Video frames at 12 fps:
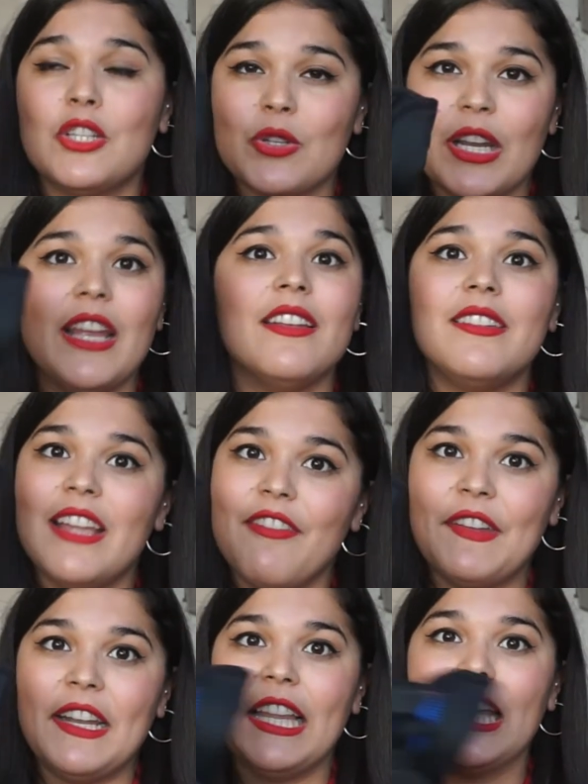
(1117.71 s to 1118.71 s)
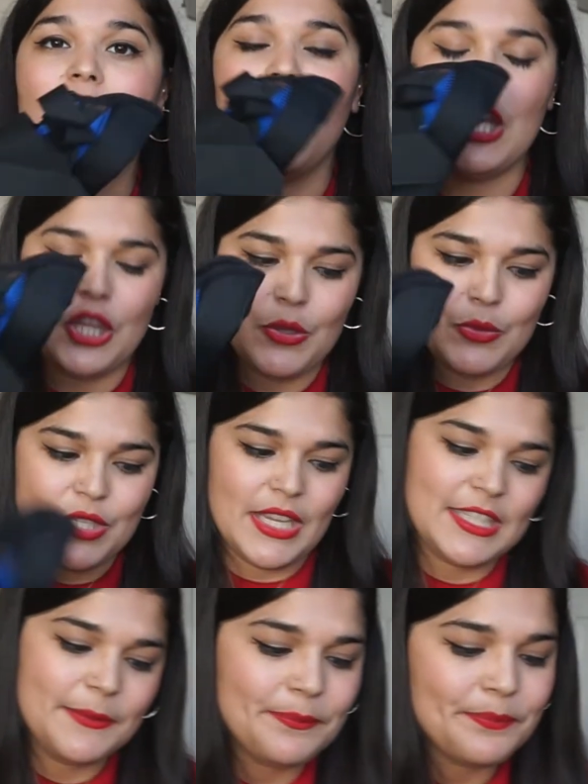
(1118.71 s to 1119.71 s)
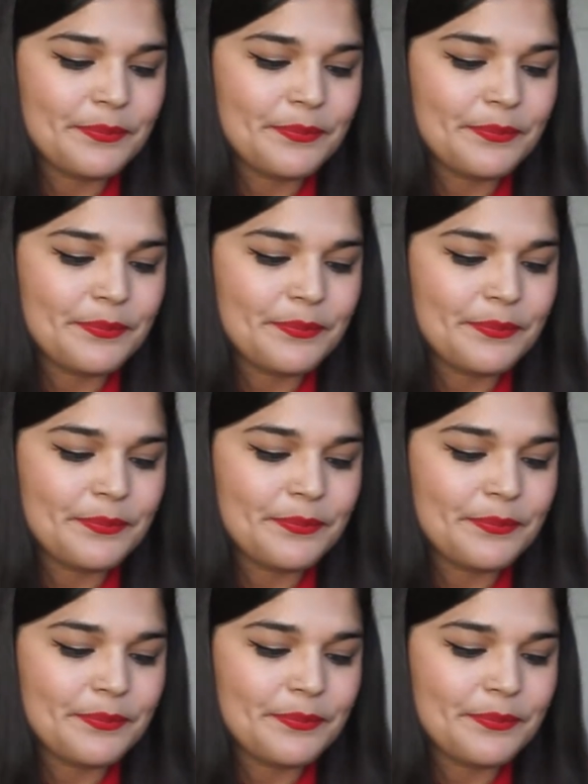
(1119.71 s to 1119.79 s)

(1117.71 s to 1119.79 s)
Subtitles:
great. Definitely use it.